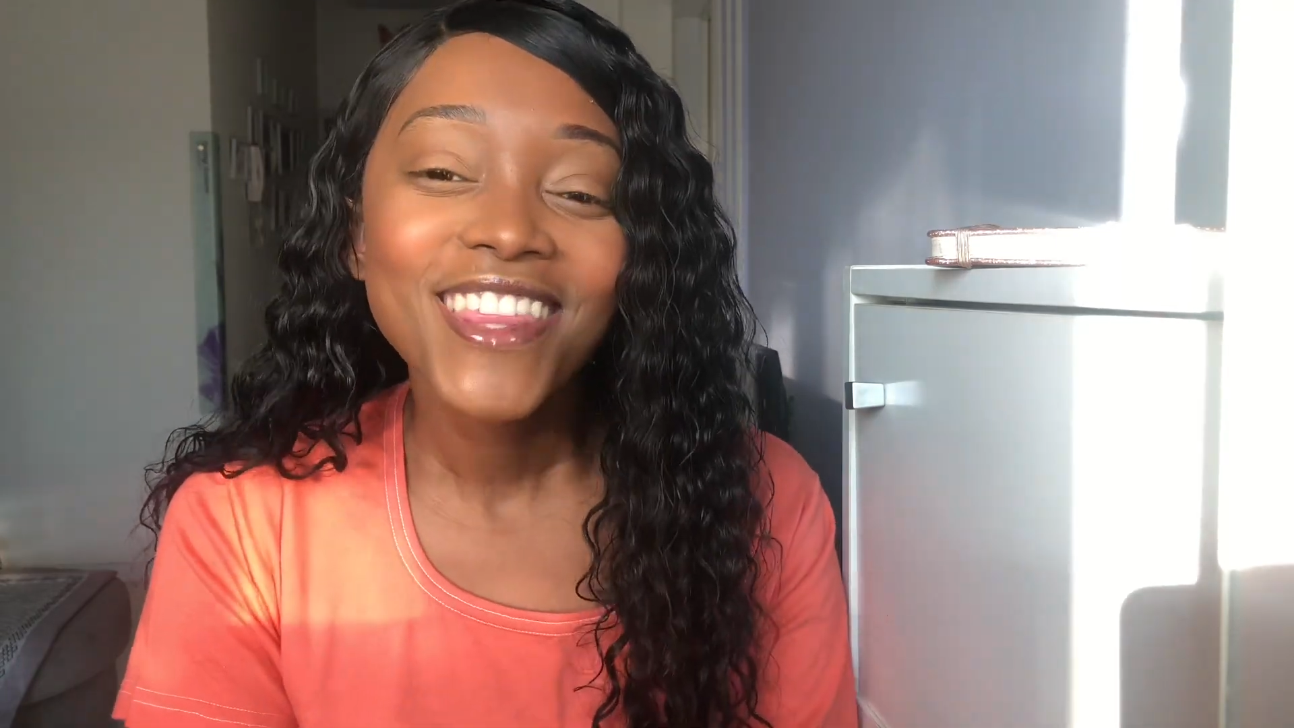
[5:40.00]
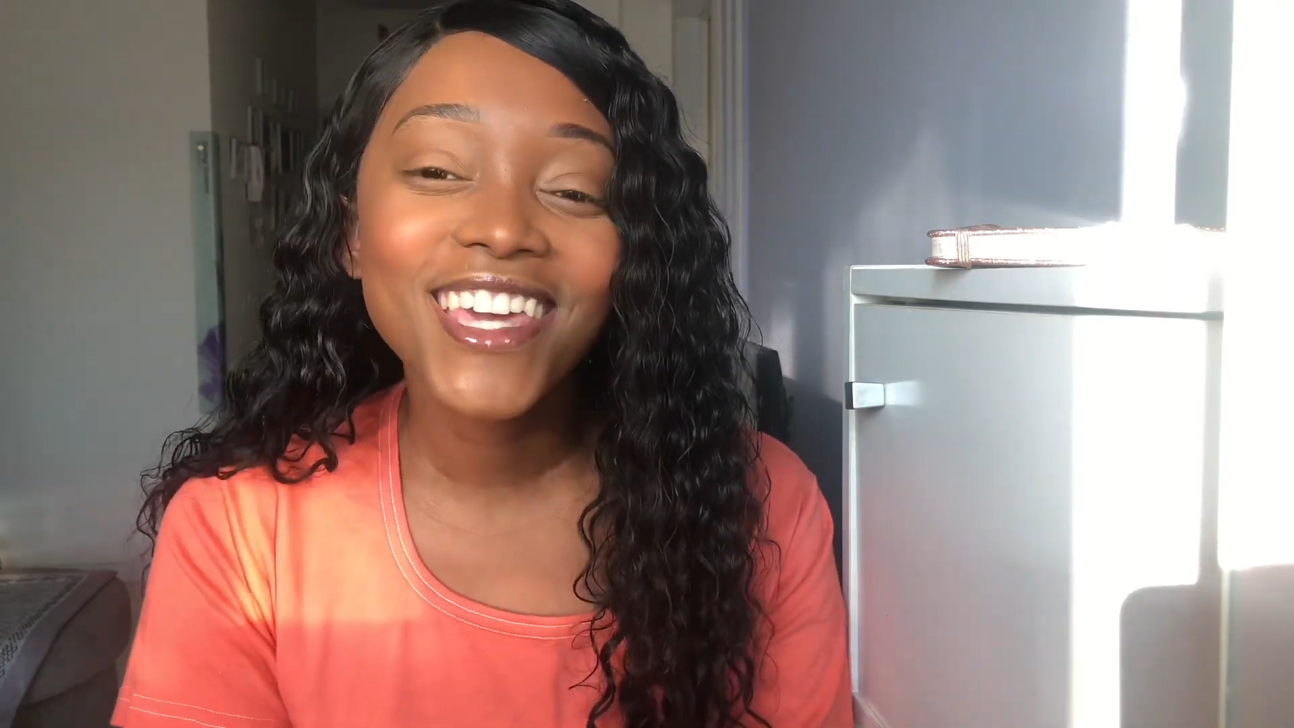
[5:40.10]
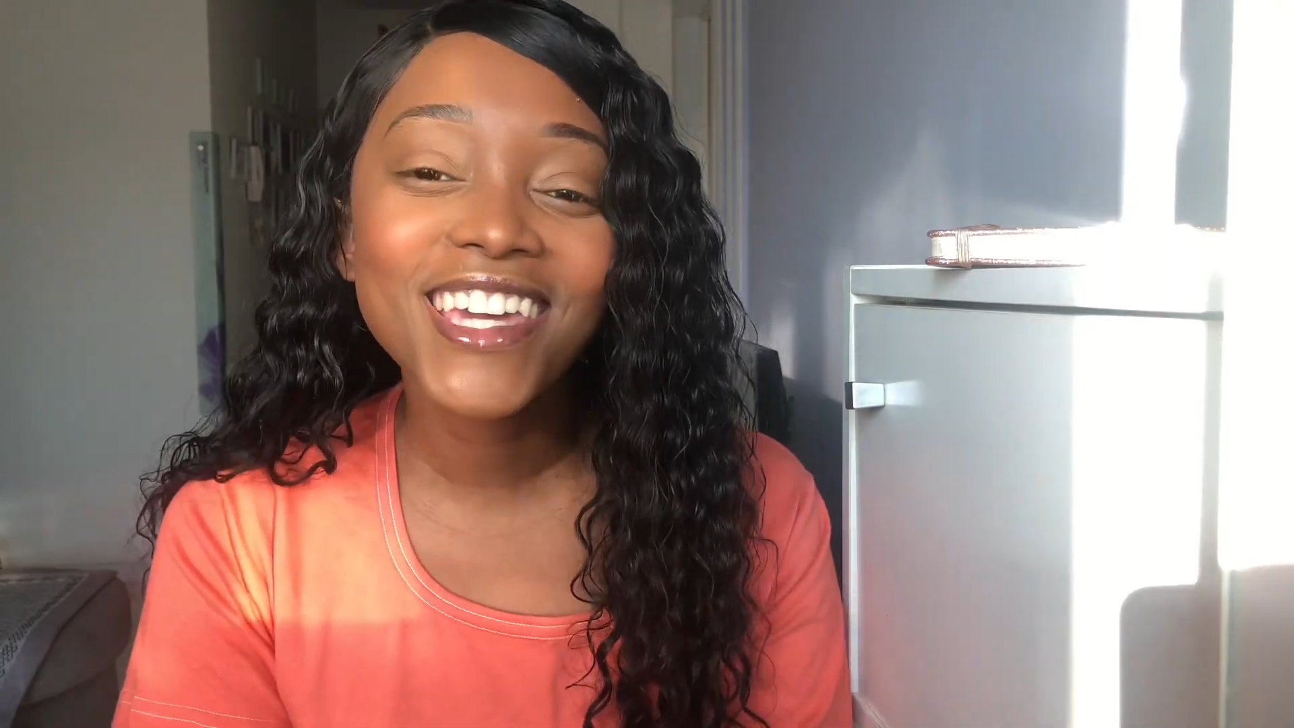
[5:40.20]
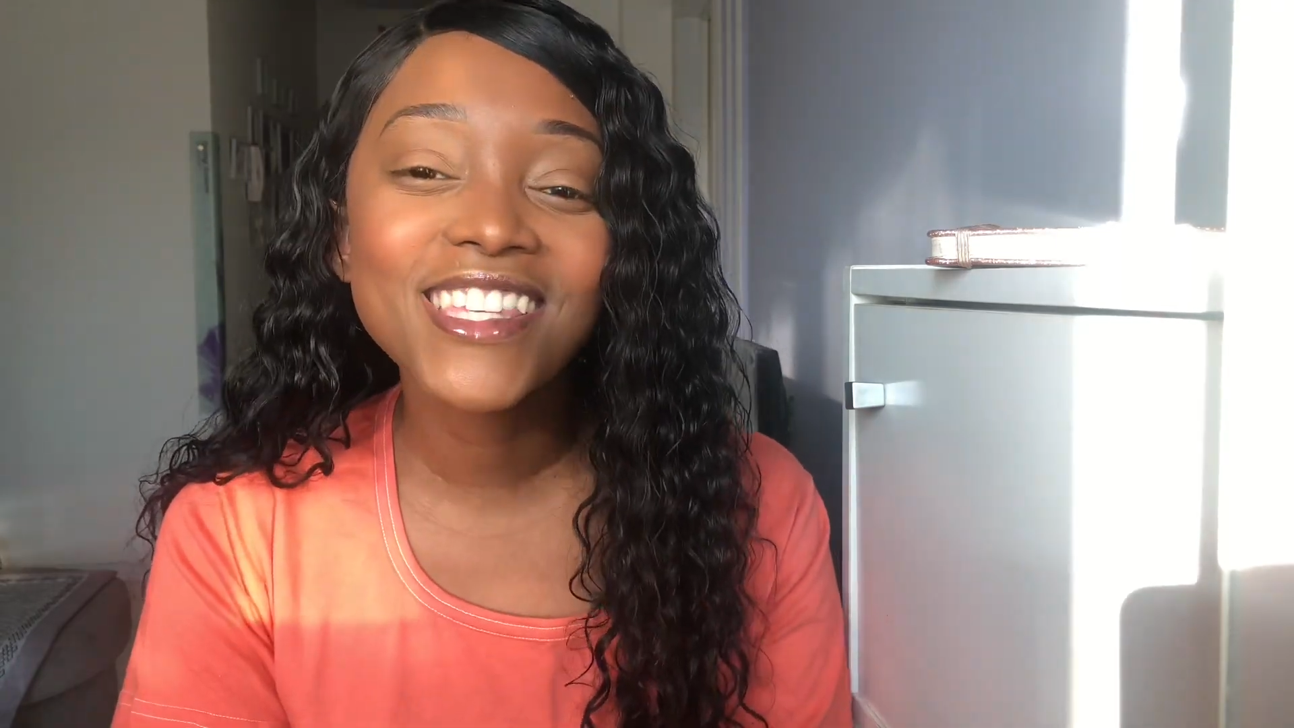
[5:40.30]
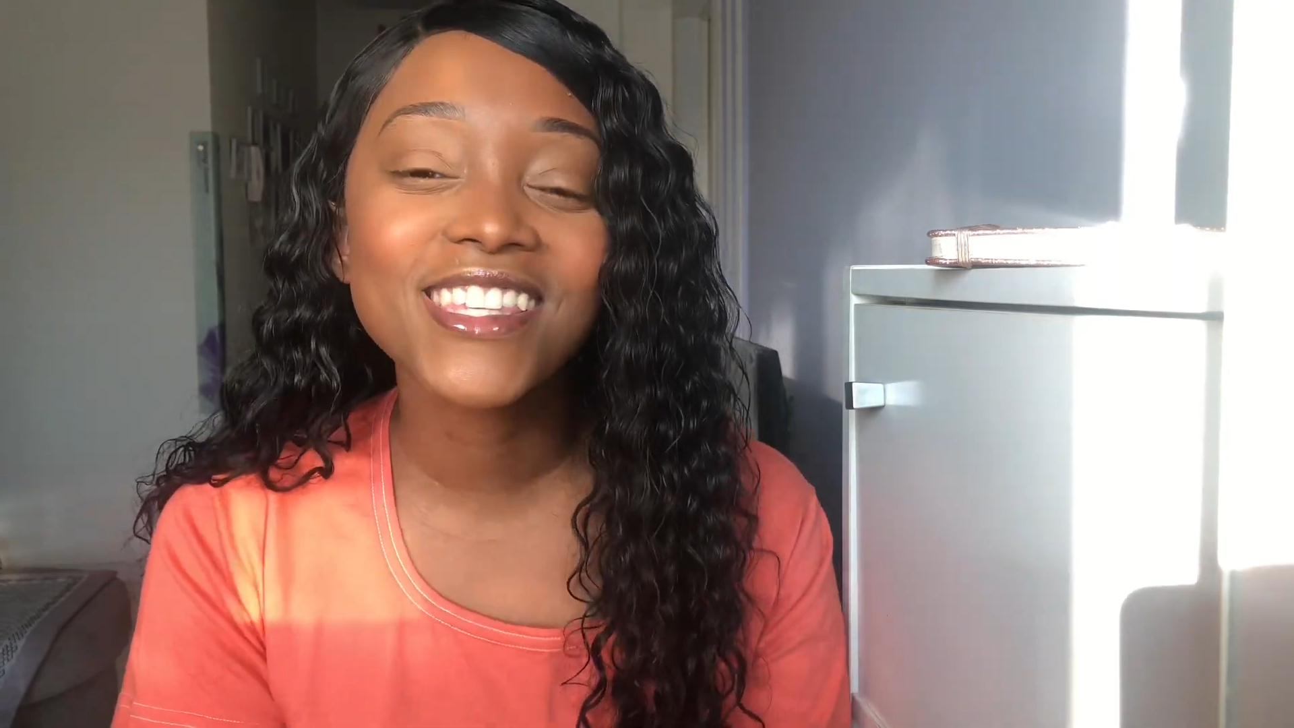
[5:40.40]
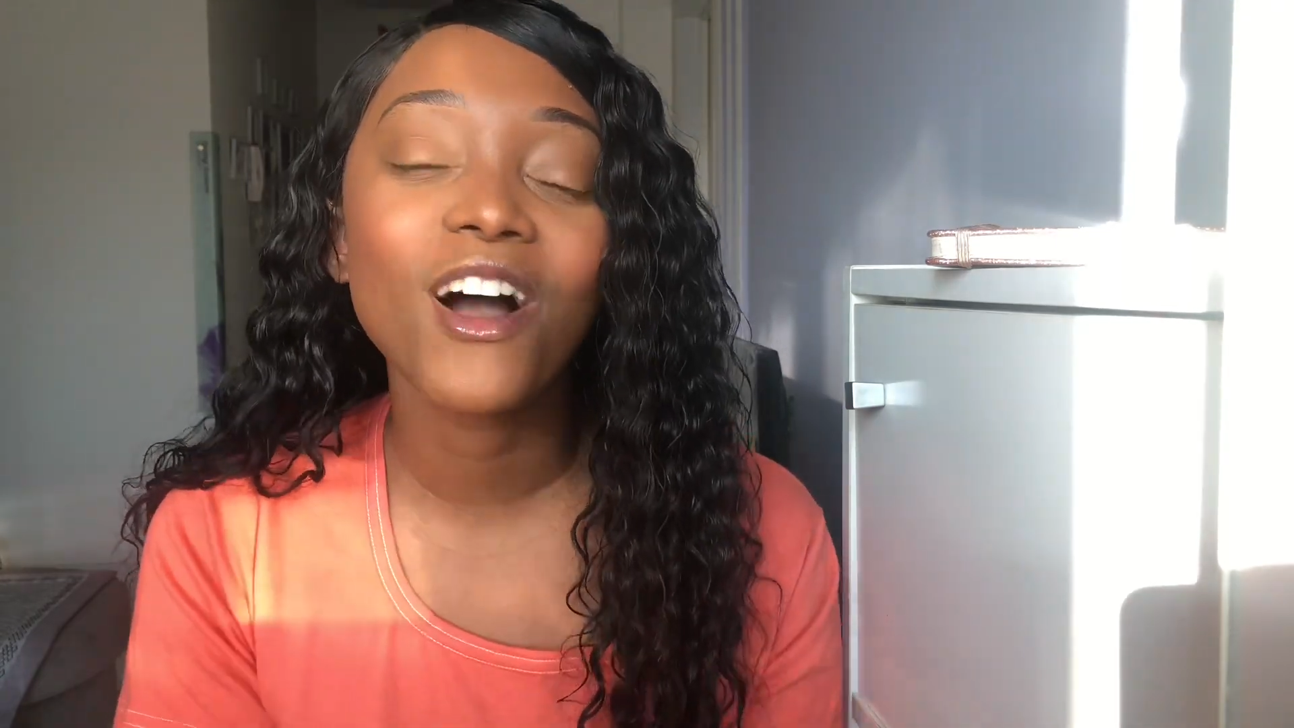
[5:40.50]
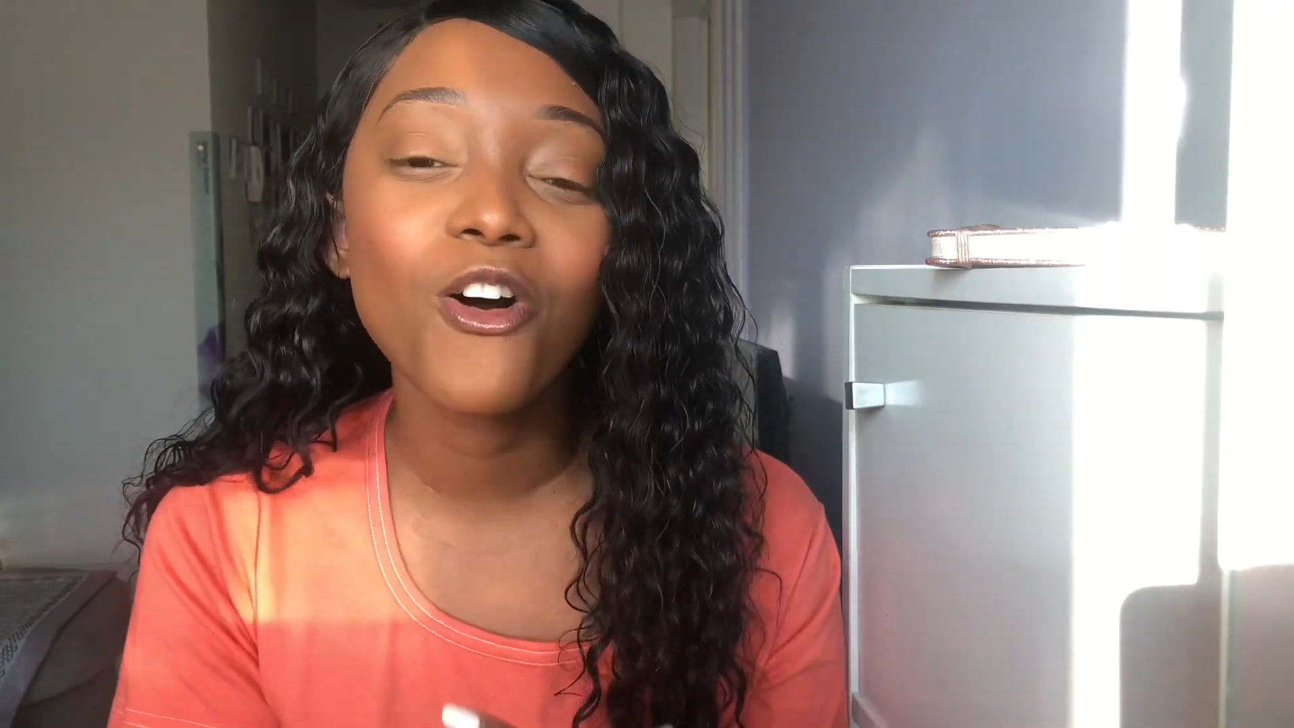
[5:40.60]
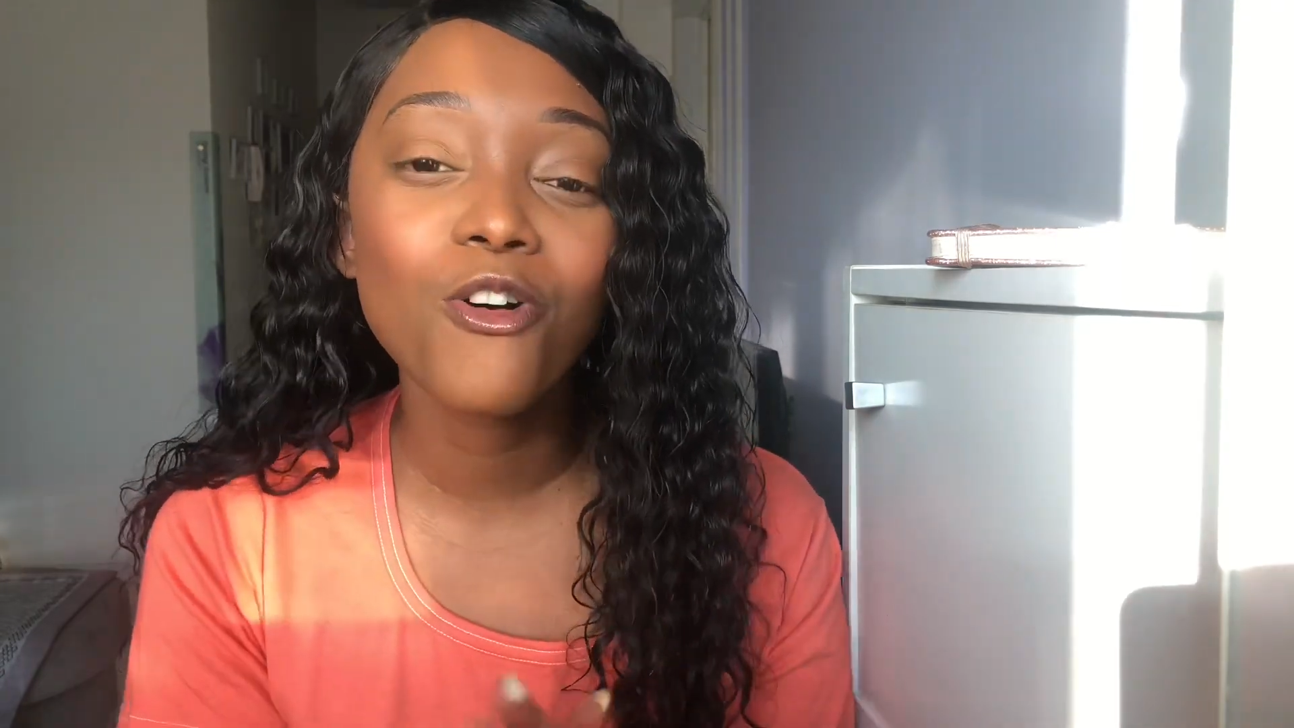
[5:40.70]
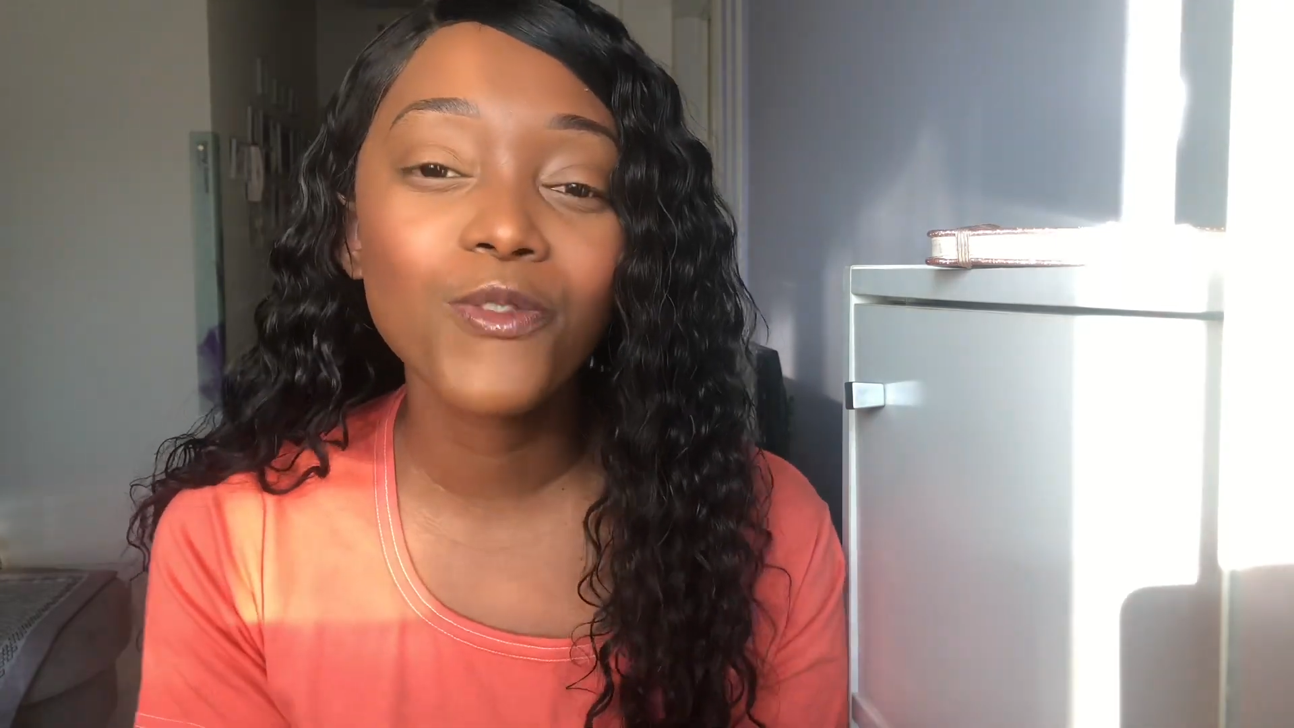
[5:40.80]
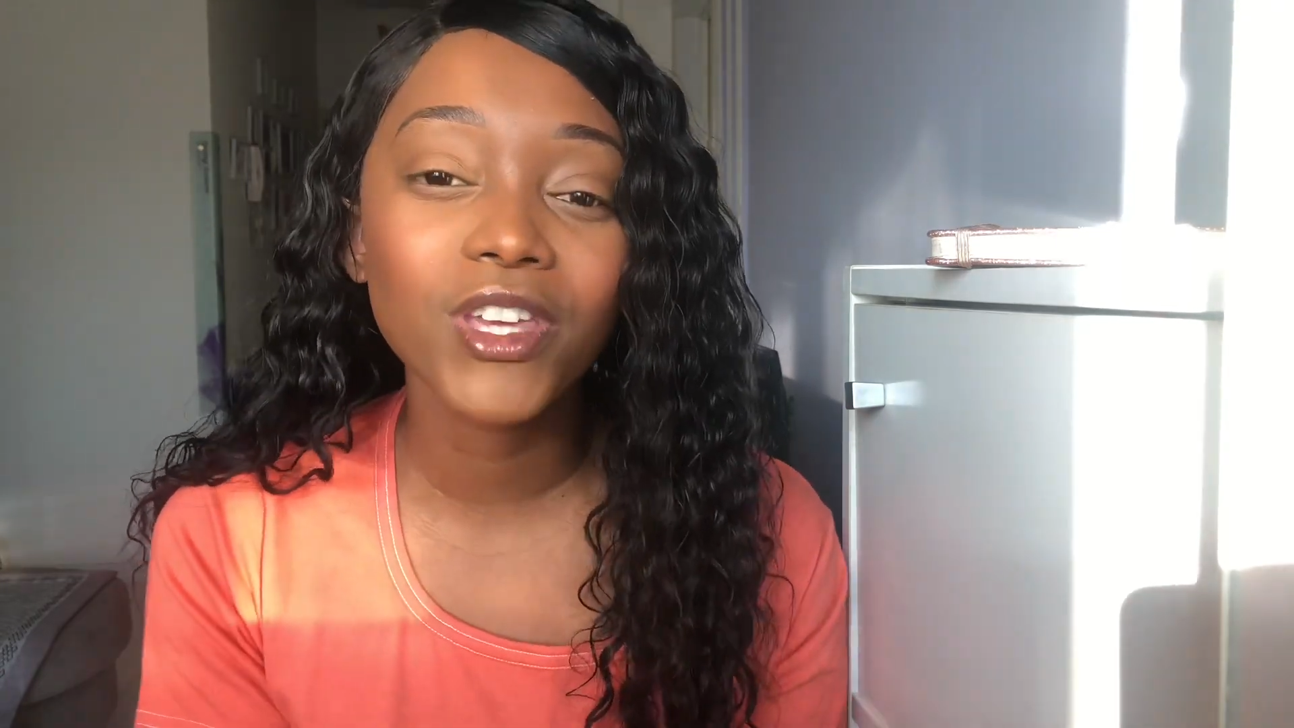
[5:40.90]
thing is over